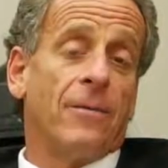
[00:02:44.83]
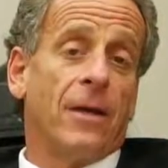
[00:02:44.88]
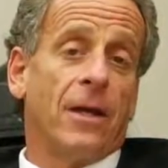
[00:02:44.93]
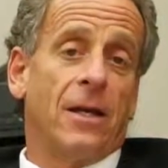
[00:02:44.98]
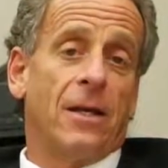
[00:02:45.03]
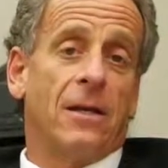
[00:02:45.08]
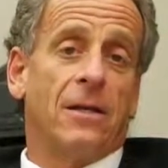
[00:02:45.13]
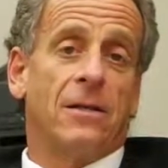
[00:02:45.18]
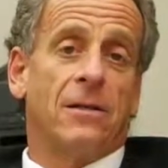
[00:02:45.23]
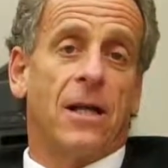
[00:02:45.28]

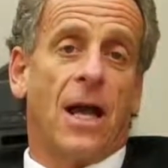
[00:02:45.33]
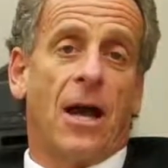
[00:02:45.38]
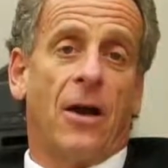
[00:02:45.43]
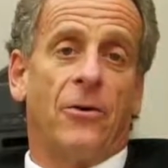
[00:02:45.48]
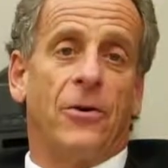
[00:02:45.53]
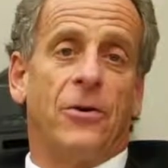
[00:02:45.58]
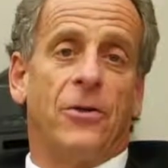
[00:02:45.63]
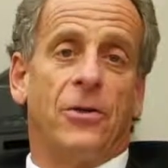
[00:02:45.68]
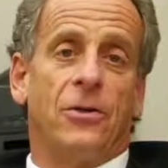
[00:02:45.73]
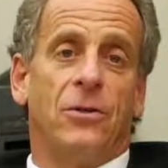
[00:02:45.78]
It is
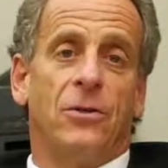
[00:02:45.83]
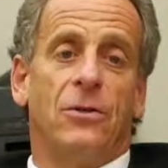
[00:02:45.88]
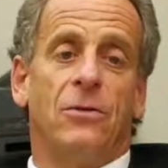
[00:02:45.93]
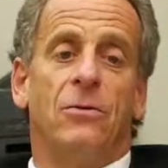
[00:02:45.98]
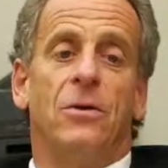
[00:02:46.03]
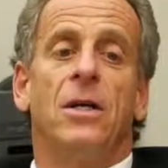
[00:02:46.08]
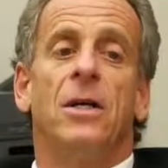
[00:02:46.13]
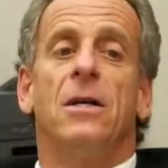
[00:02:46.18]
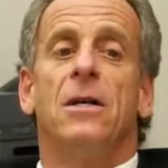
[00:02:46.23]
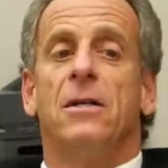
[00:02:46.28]
how
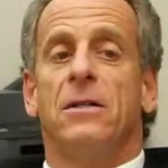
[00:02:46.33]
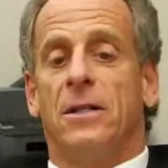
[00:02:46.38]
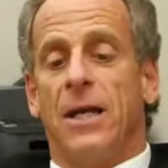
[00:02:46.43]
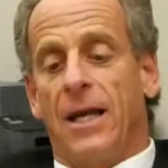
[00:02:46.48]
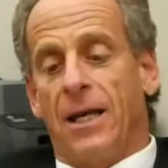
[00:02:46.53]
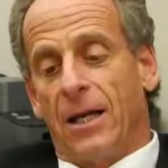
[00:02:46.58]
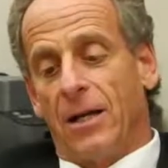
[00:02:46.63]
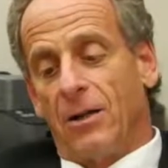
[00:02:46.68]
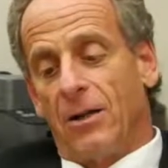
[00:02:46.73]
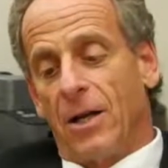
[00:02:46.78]
to
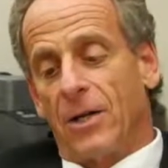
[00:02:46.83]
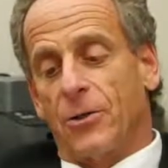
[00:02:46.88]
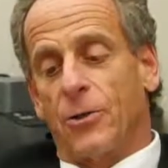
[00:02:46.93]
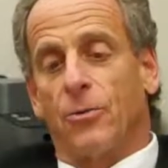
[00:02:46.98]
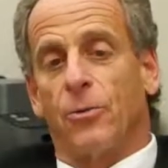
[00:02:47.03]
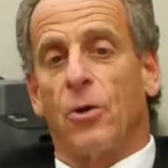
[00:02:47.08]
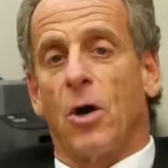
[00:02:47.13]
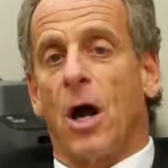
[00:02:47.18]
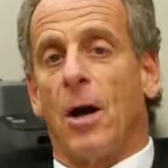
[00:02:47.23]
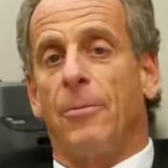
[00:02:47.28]
take intellectual
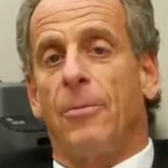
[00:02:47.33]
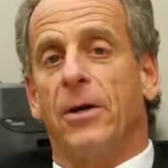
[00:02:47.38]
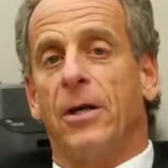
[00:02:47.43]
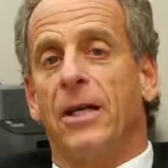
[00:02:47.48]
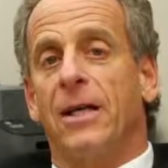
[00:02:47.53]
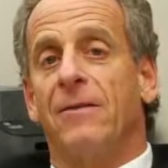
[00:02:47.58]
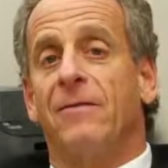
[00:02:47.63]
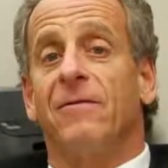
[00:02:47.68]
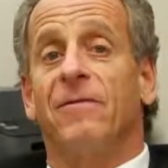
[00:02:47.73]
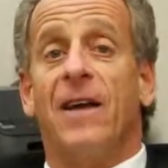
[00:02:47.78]
property
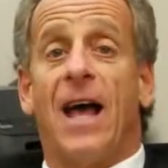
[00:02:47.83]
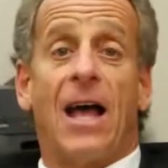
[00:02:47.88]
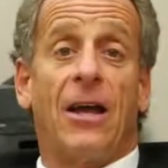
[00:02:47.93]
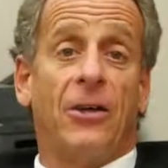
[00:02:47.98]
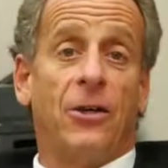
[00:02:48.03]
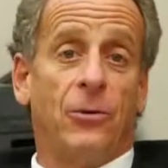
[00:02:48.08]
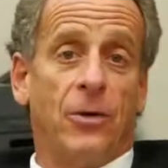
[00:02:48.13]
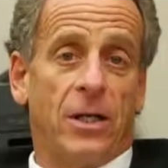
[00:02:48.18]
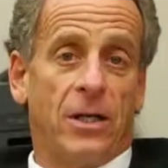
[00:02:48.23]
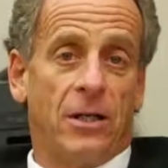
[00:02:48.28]
and
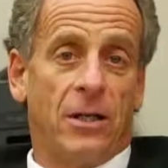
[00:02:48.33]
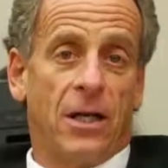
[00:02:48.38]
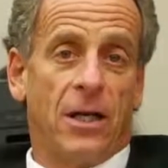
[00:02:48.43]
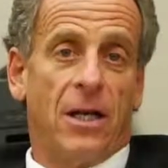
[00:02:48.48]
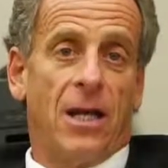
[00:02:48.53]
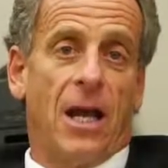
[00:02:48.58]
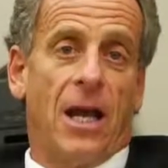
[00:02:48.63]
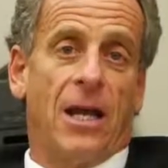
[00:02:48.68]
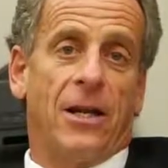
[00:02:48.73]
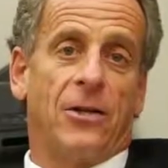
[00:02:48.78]
value it
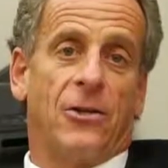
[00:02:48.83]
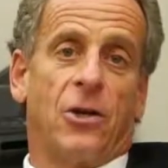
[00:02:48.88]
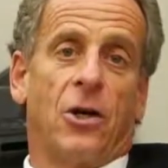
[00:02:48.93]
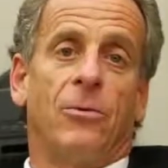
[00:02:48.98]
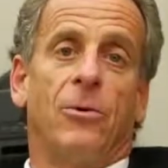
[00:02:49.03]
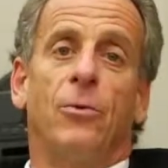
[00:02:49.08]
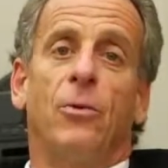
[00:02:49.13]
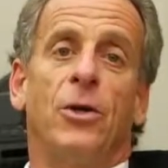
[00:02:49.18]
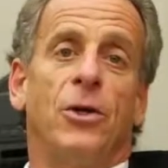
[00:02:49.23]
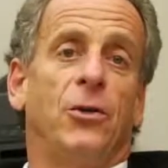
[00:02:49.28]
and
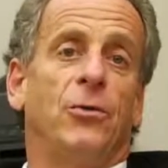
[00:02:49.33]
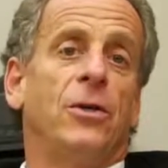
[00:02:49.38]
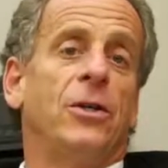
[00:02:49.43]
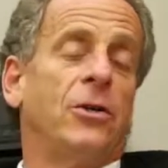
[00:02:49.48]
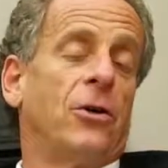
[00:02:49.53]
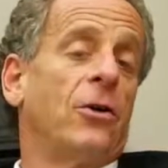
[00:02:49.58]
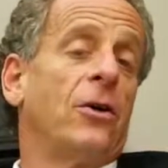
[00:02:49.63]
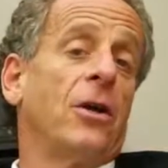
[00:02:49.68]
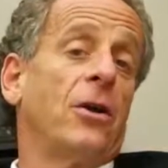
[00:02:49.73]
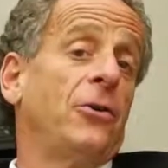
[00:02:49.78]
determine what your
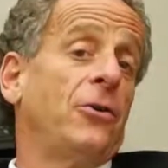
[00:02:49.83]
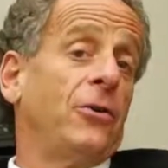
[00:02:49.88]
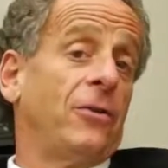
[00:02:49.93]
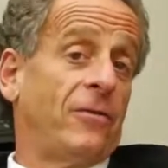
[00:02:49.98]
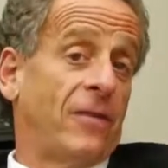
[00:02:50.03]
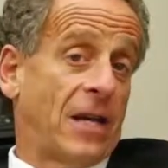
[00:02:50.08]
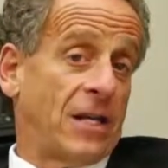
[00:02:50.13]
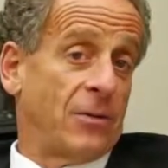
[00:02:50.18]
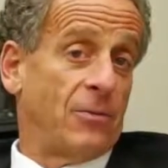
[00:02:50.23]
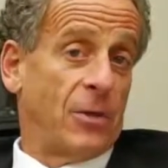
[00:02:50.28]
return on your
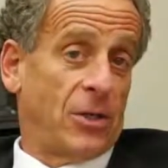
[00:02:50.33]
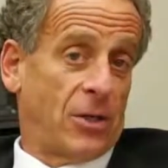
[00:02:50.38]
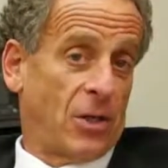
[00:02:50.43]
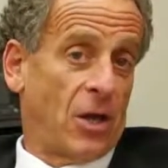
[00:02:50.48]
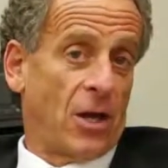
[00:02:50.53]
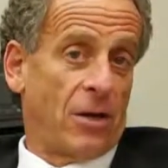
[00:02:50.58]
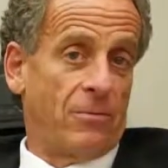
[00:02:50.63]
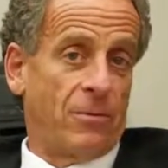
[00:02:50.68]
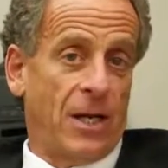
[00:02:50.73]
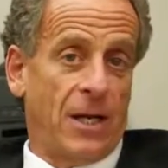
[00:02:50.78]
investment is
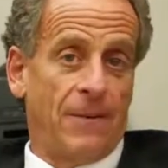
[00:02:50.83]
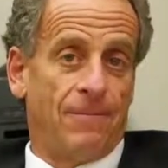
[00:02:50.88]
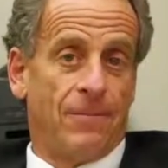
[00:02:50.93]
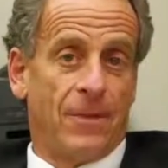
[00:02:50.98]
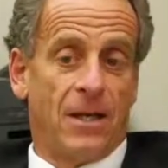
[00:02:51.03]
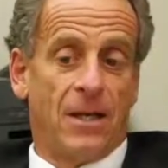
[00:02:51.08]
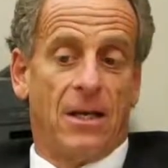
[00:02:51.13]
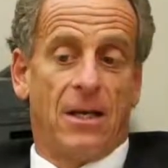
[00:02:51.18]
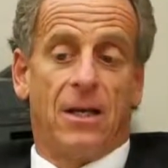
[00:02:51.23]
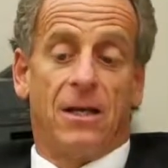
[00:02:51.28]
going to be.
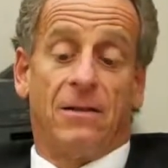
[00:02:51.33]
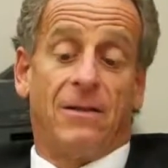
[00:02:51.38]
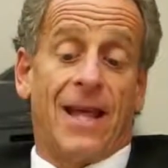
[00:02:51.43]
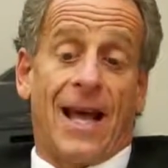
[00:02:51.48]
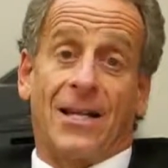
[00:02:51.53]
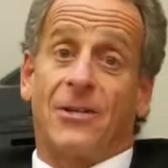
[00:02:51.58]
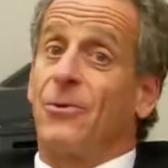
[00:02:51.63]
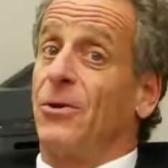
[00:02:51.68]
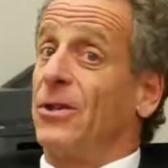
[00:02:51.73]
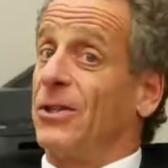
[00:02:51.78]

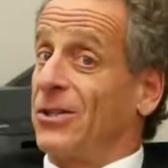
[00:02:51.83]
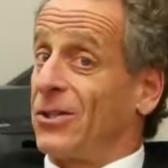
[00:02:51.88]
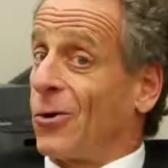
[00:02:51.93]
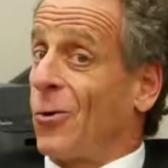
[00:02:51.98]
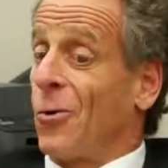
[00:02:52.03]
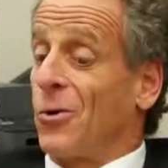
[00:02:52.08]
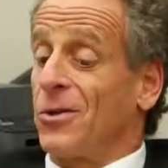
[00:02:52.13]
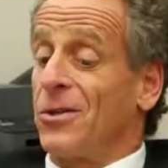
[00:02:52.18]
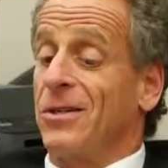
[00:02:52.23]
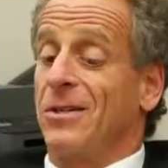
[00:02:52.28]
That's what this
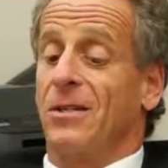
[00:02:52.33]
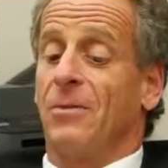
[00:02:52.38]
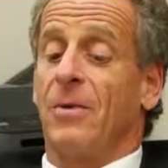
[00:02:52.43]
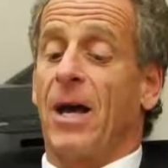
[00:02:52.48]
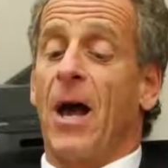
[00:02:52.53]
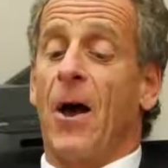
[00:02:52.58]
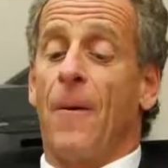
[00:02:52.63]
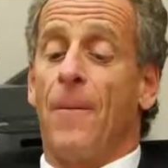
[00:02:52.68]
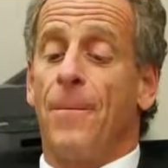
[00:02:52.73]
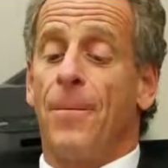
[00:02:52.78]
course is
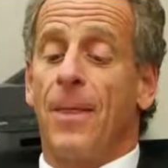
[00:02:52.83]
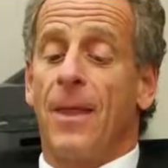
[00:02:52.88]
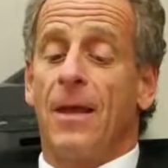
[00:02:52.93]
about.